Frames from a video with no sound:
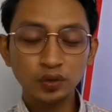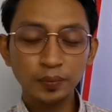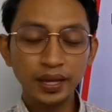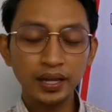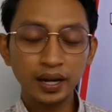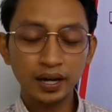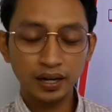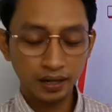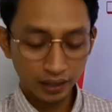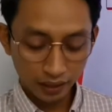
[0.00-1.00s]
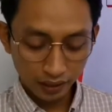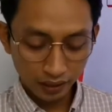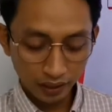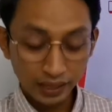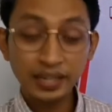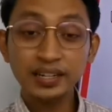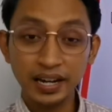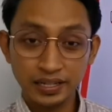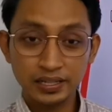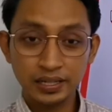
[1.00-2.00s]
be
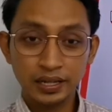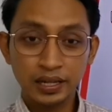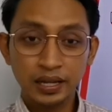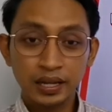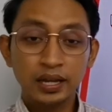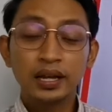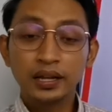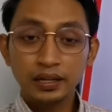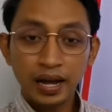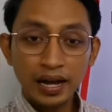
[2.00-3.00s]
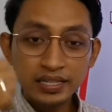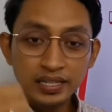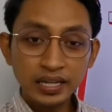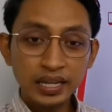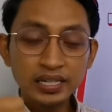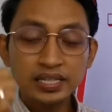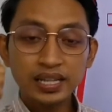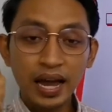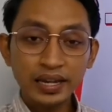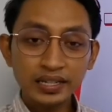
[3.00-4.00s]
increased? The answer is
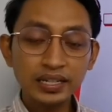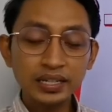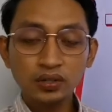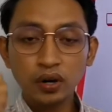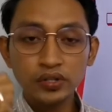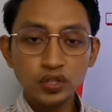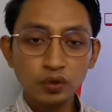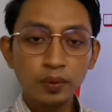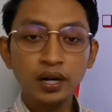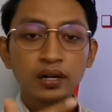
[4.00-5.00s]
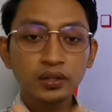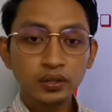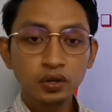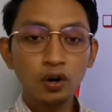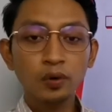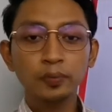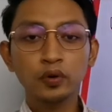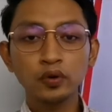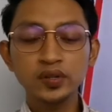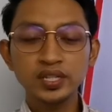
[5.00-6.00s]
neither consumer nor
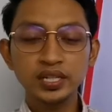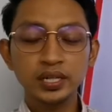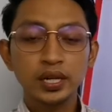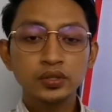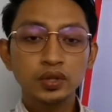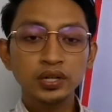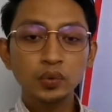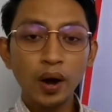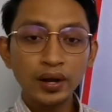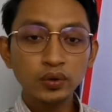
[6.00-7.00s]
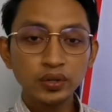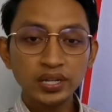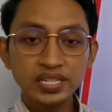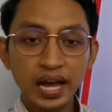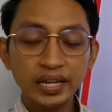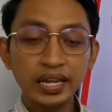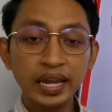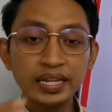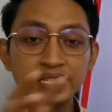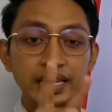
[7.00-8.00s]
producer. So the one who decide
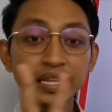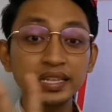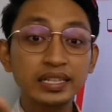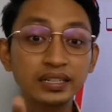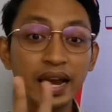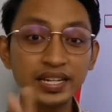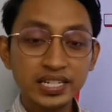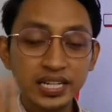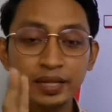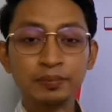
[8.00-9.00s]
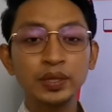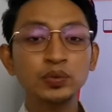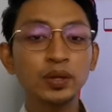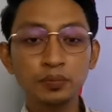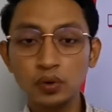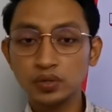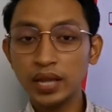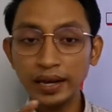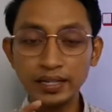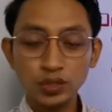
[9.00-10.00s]
is the interaction between
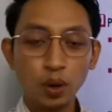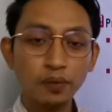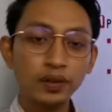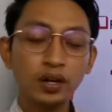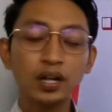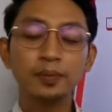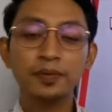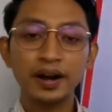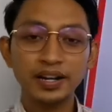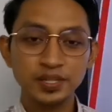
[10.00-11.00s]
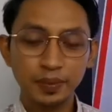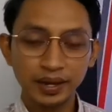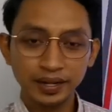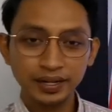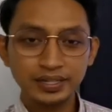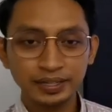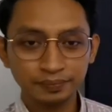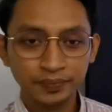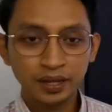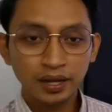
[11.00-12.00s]
both. That is what we call price mechanism.